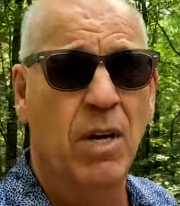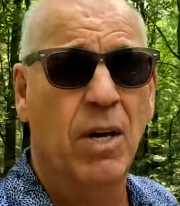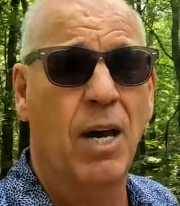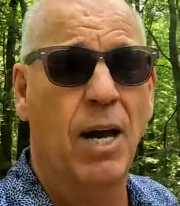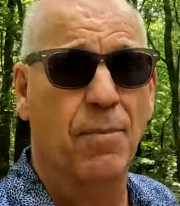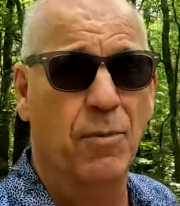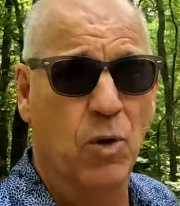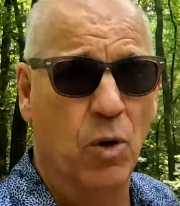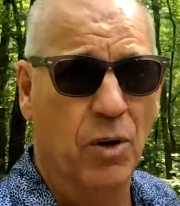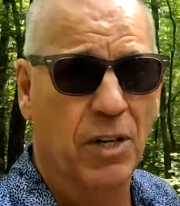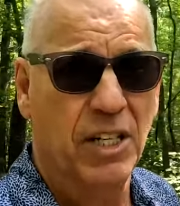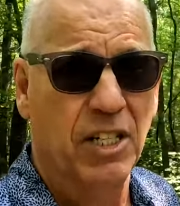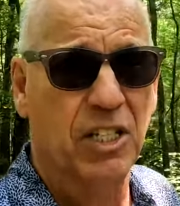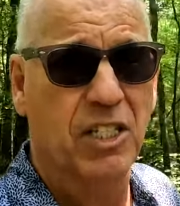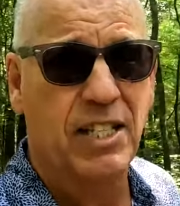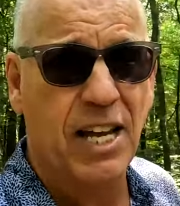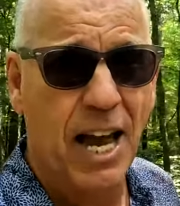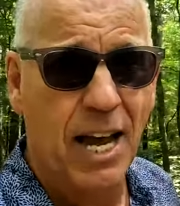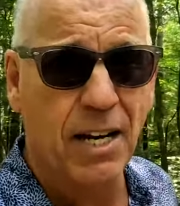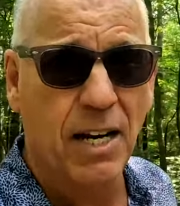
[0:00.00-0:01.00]
I'm going to
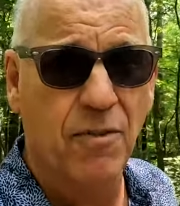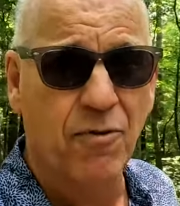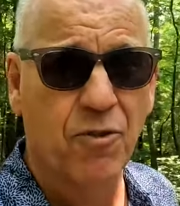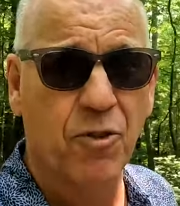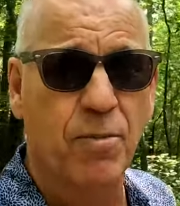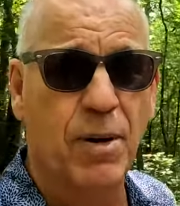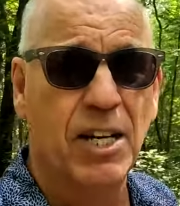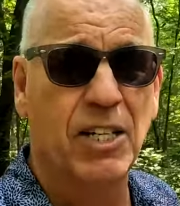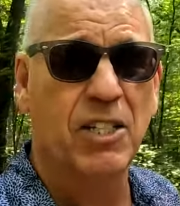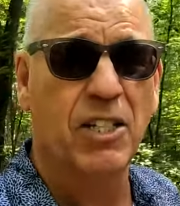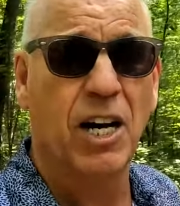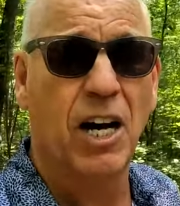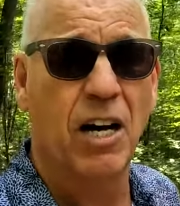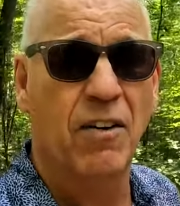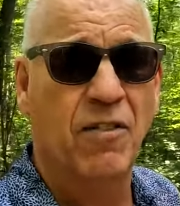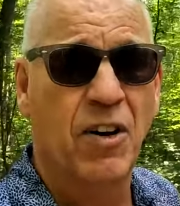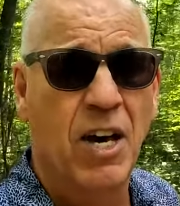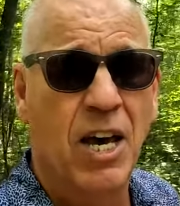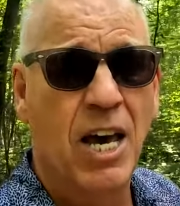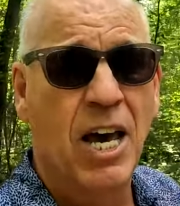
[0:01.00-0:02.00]
stand up for
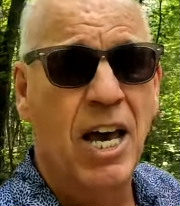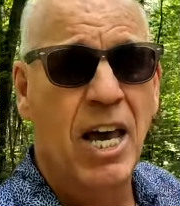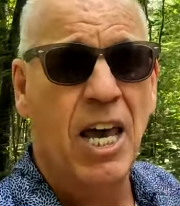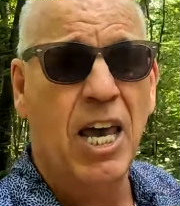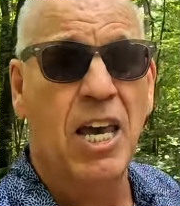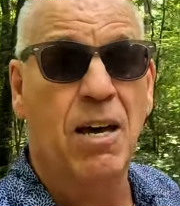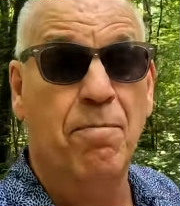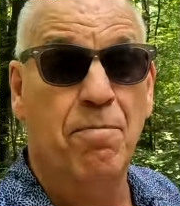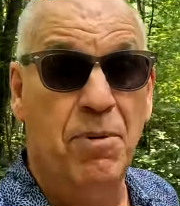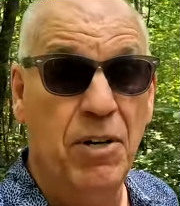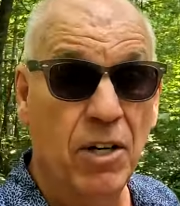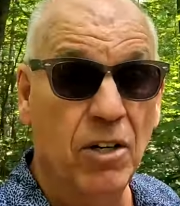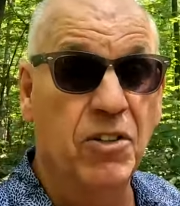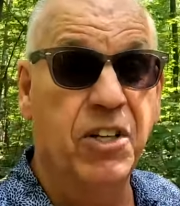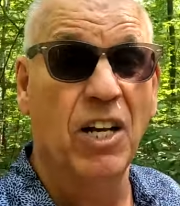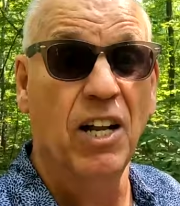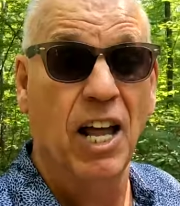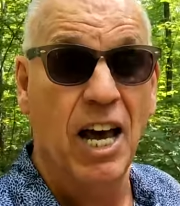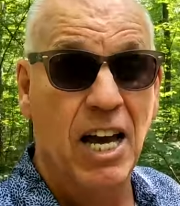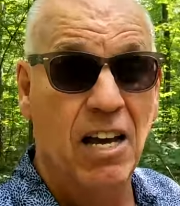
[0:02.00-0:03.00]
myself and build
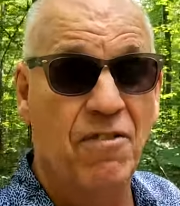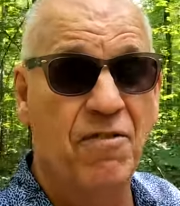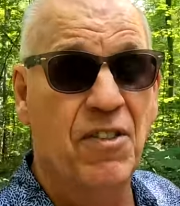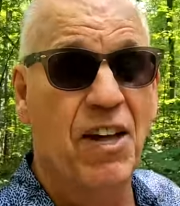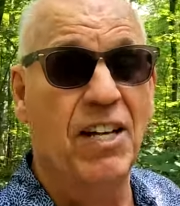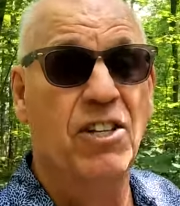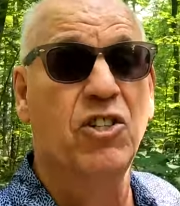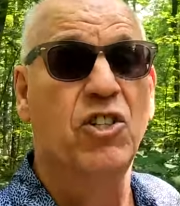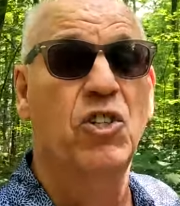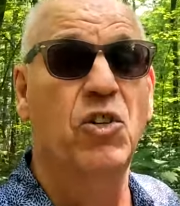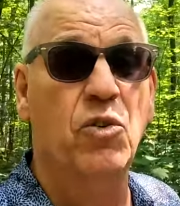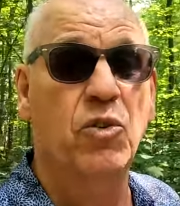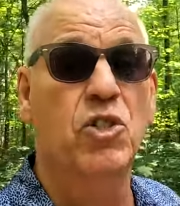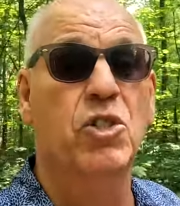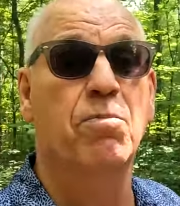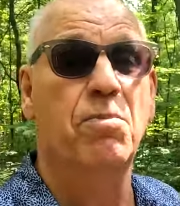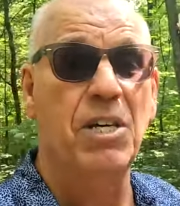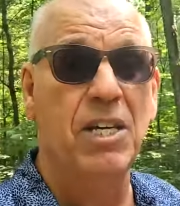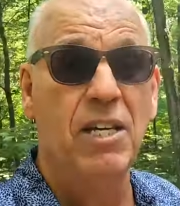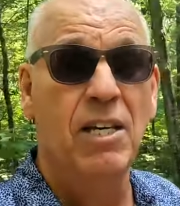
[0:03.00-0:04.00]
a life that
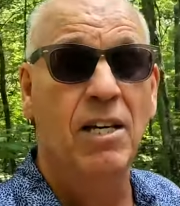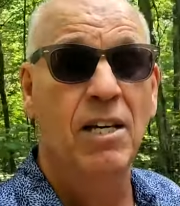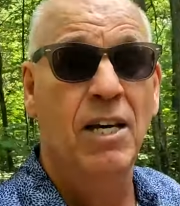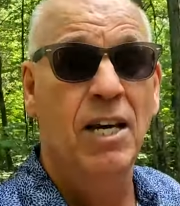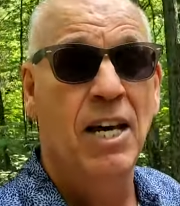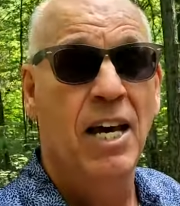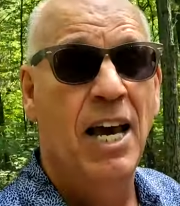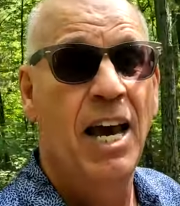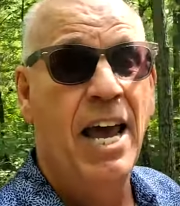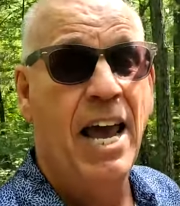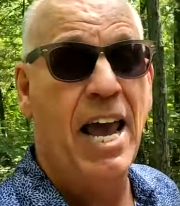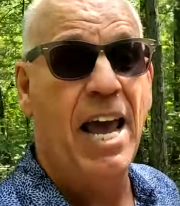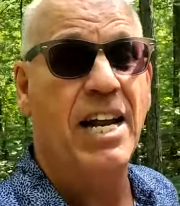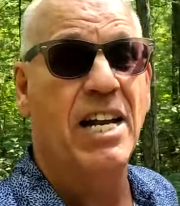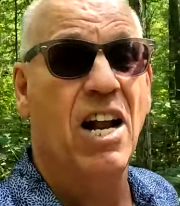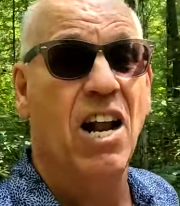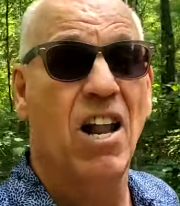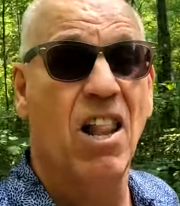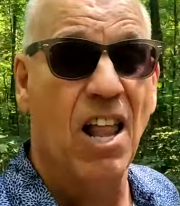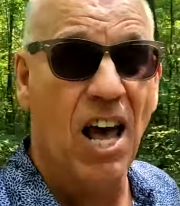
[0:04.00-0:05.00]
suits me
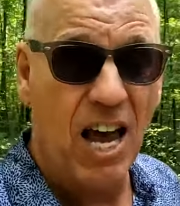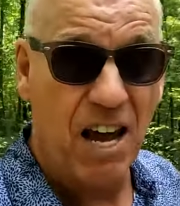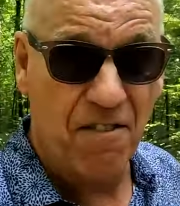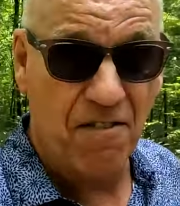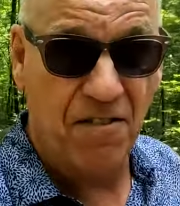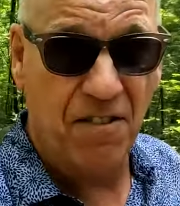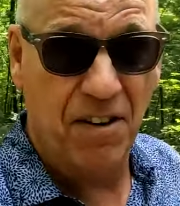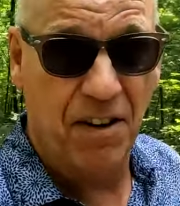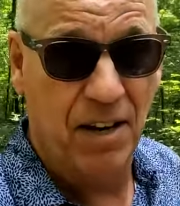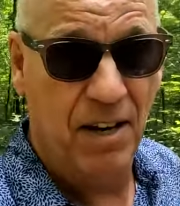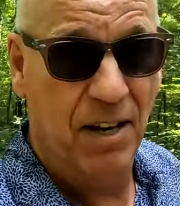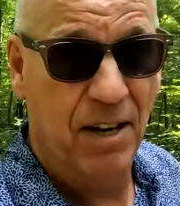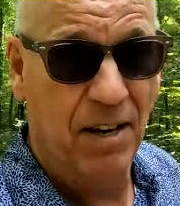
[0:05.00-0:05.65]
and a life